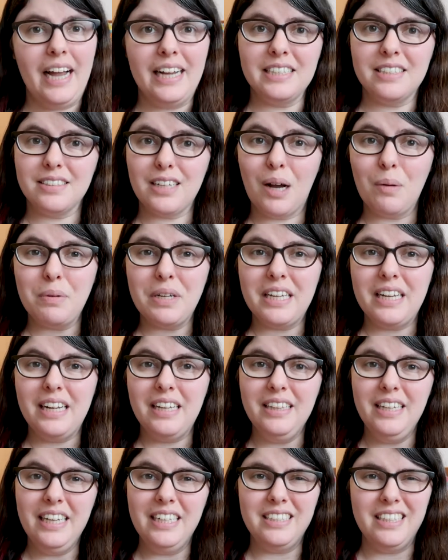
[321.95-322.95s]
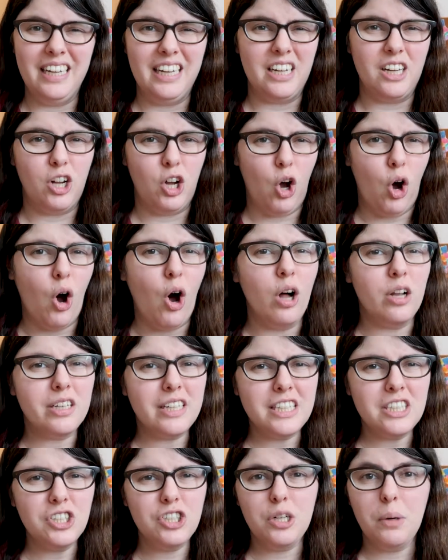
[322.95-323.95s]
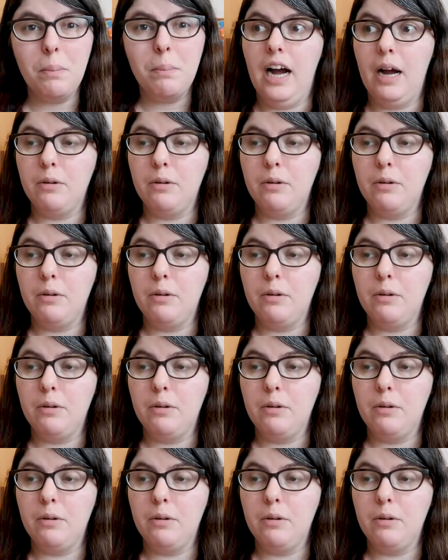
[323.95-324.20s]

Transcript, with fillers: I stopped eating these in college.